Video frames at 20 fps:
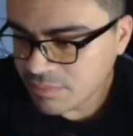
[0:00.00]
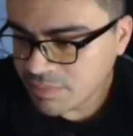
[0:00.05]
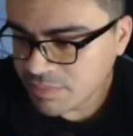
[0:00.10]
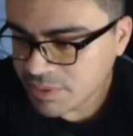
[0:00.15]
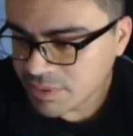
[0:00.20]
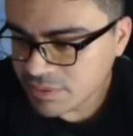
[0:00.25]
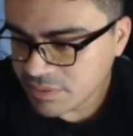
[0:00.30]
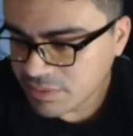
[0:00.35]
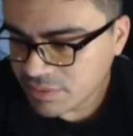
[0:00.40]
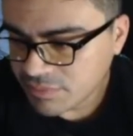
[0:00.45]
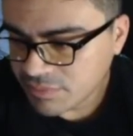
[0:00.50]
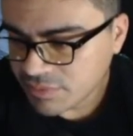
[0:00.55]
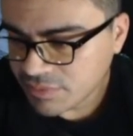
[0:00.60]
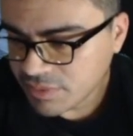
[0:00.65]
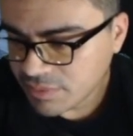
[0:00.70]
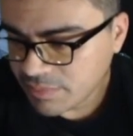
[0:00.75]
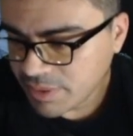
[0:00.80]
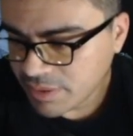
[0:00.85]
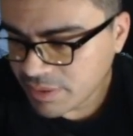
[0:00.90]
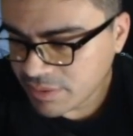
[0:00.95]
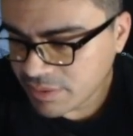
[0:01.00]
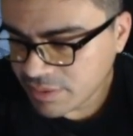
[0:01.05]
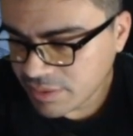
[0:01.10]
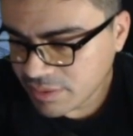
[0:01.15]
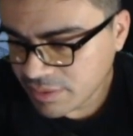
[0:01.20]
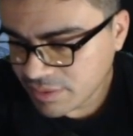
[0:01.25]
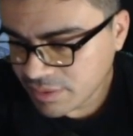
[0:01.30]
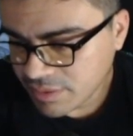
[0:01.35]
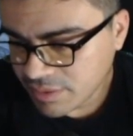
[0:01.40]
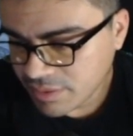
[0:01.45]
makes it different or better
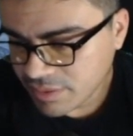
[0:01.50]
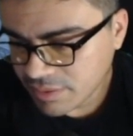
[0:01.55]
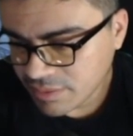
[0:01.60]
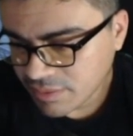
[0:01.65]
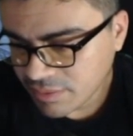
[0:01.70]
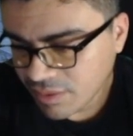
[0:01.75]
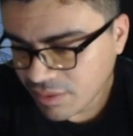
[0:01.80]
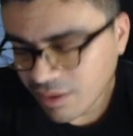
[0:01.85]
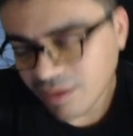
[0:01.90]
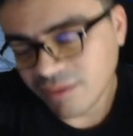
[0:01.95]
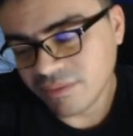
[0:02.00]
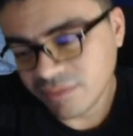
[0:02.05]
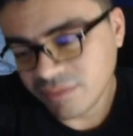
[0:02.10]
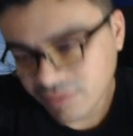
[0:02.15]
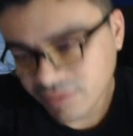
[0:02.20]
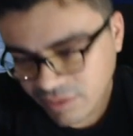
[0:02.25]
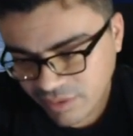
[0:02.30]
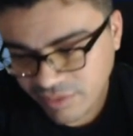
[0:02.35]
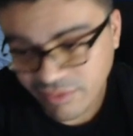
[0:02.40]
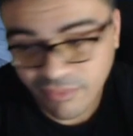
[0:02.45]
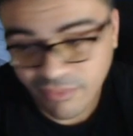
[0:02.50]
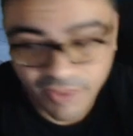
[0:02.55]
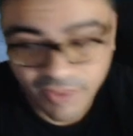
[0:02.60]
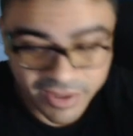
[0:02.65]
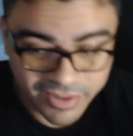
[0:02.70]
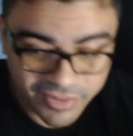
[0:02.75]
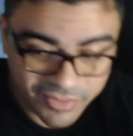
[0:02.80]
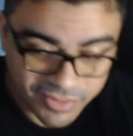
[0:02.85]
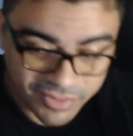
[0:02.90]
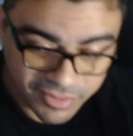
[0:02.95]
than uh, oh you, you
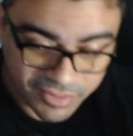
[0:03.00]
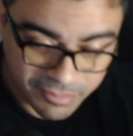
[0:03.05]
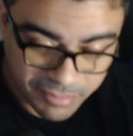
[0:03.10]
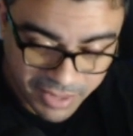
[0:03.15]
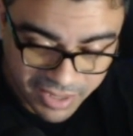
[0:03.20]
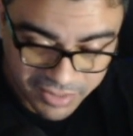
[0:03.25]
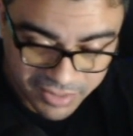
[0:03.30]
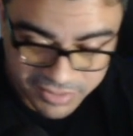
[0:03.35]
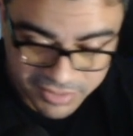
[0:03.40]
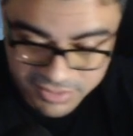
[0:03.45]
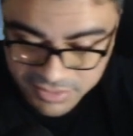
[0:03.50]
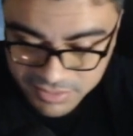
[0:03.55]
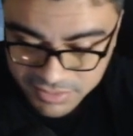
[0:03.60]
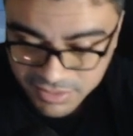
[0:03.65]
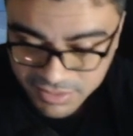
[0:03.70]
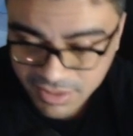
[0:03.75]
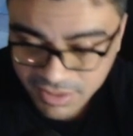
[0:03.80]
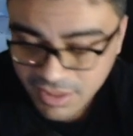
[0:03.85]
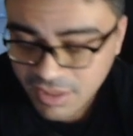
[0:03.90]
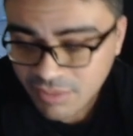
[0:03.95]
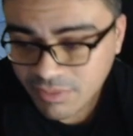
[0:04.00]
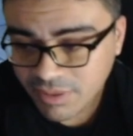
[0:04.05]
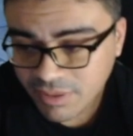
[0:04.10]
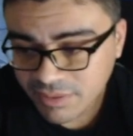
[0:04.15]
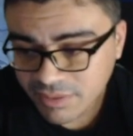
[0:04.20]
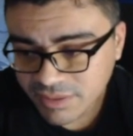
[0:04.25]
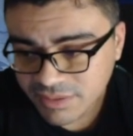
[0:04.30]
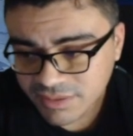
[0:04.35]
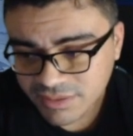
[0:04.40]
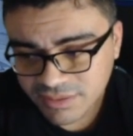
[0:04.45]
want to know the comparisons
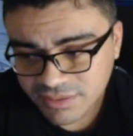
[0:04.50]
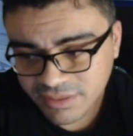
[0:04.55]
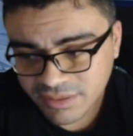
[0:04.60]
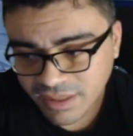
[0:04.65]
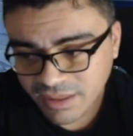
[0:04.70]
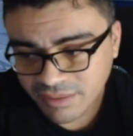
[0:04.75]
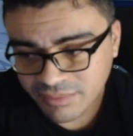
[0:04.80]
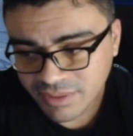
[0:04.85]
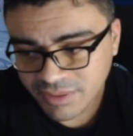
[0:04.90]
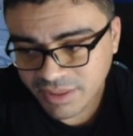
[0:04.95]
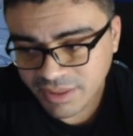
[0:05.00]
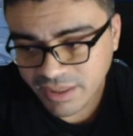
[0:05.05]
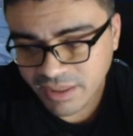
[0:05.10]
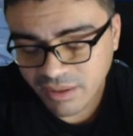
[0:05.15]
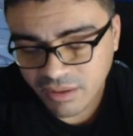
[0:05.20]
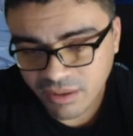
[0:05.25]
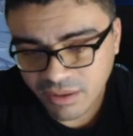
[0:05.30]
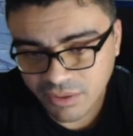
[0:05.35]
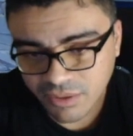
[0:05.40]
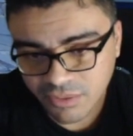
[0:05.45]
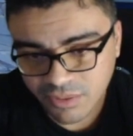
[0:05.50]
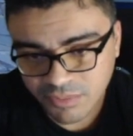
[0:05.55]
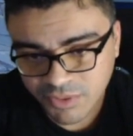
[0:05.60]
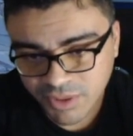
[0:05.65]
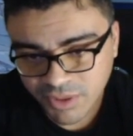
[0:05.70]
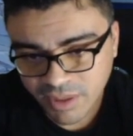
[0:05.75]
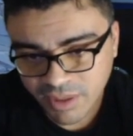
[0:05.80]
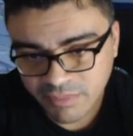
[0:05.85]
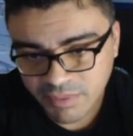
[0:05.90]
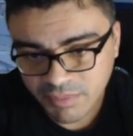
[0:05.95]
well this is not really an, a
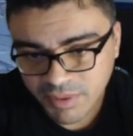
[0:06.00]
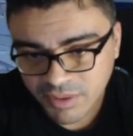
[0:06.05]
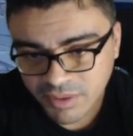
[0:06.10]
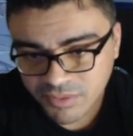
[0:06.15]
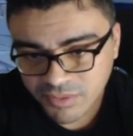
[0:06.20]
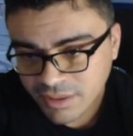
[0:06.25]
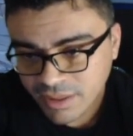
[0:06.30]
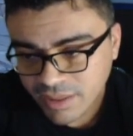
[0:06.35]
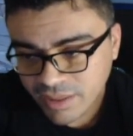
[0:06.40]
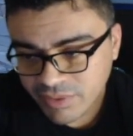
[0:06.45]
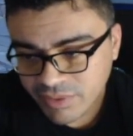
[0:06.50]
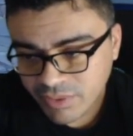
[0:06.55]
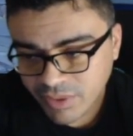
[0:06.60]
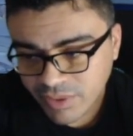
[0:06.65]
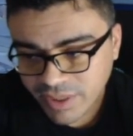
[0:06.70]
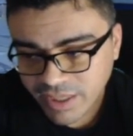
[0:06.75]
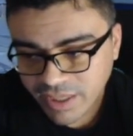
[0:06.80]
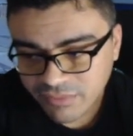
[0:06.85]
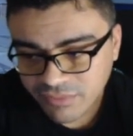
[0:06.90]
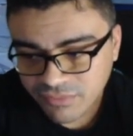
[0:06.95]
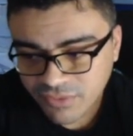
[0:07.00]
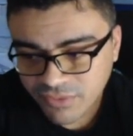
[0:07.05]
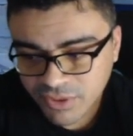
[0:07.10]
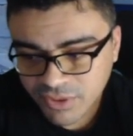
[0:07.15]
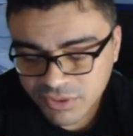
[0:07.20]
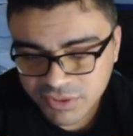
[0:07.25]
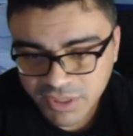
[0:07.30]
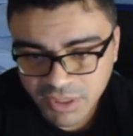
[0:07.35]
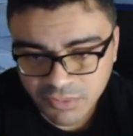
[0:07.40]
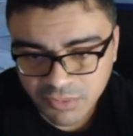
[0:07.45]
normal mmo even though it kind of
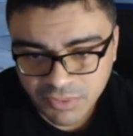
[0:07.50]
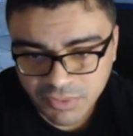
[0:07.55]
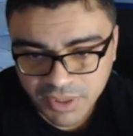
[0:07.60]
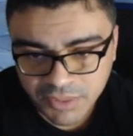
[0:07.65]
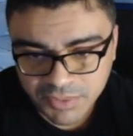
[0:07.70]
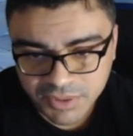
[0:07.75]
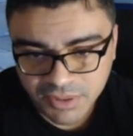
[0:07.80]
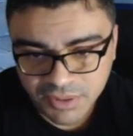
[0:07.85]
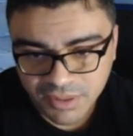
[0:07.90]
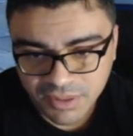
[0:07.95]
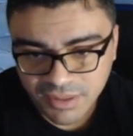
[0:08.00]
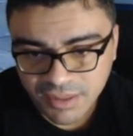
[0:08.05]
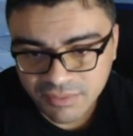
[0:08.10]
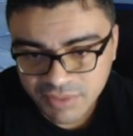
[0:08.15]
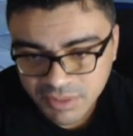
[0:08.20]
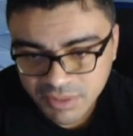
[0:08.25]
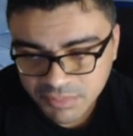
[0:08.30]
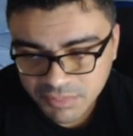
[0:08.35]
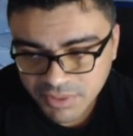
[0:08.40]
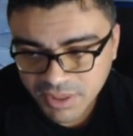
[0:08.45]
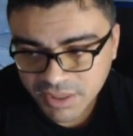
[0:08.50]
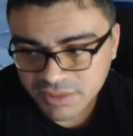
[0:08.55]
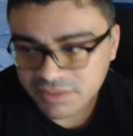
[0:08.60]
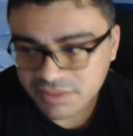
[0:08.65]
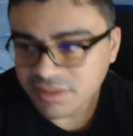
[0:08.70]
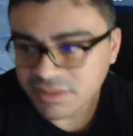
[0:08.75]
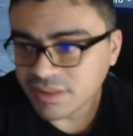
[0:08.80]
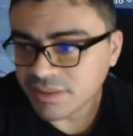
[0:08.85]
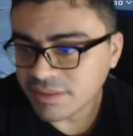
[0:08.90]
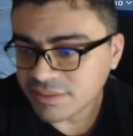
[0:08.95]
feels that way with the leveling
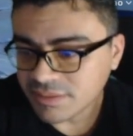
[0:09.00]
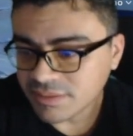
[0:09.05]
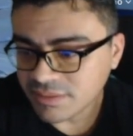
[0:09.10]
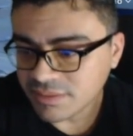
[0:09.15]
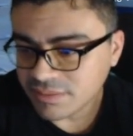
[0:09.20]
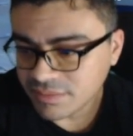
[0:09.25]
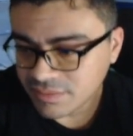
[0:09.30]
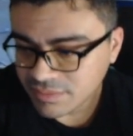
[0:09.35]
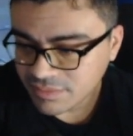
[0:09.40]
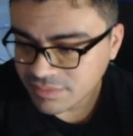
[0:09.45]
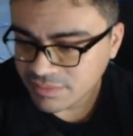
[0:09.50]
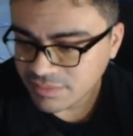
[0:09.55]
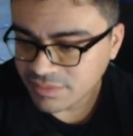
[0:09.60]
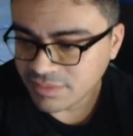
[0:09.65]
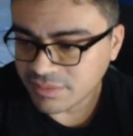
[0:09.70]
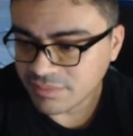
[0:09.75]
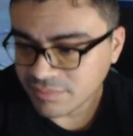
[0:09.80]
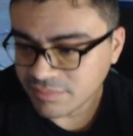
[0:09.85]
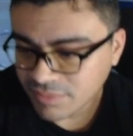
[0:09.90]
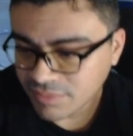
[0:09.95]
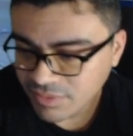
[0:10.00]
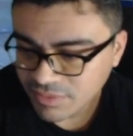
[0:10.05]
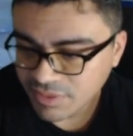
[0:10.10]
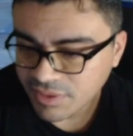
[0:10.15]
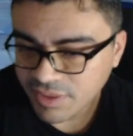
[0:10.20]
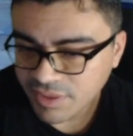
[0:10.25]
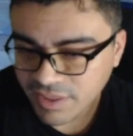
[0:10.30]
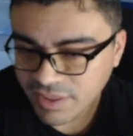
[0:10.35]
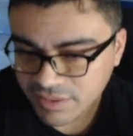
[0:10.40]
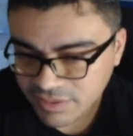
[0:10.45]
process and you know all
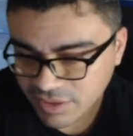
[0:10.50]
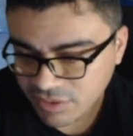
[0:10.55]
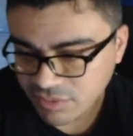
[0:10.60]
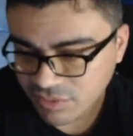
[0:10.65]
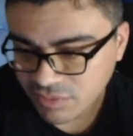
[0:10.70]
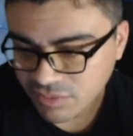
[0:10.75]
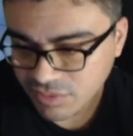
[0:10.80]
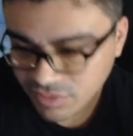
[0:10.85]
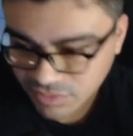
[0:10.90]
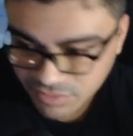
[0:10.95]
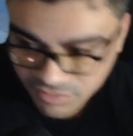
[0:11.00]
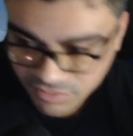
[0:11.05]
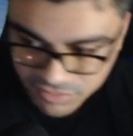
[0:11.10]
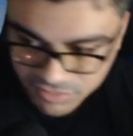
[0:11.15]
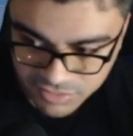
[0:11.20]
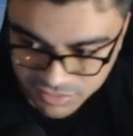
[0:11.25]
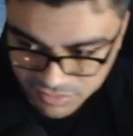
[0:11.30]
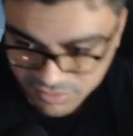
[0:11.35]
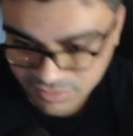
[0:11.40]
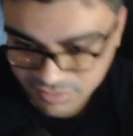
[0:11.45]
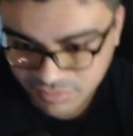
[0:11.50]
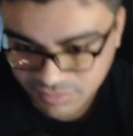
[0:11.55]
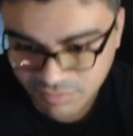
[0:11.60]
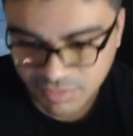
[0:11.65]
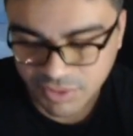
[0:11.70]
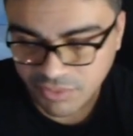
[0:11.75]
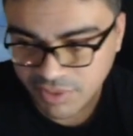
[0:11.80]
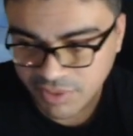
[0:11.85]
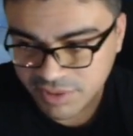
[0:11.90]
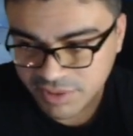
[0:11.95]
the things that you do to
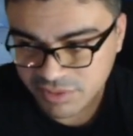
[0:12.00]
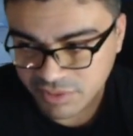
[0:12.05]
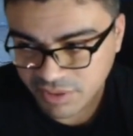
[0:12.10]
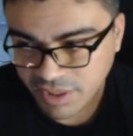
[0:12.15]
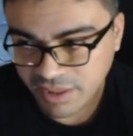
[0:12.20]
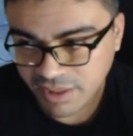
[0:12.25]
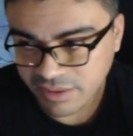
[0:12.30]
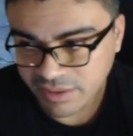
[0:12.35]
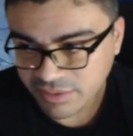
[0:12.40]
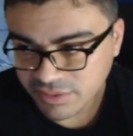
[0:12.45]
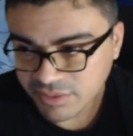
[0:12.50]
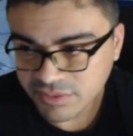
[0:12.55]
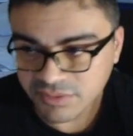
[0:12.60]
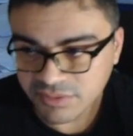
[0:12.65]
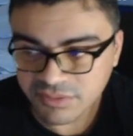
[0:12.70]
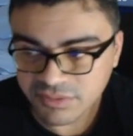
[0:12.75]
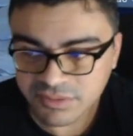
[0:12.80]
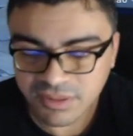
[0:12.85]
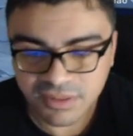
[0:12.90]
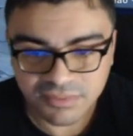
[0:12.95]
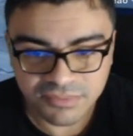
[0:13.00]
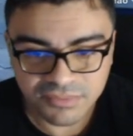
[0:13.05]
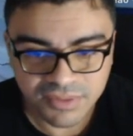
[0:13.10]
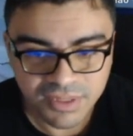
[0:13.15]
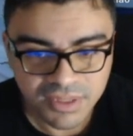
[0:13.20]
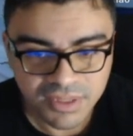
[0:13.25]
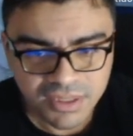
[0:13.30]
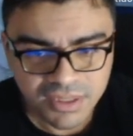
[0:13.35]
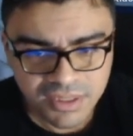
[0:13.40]
progress your characters and stuff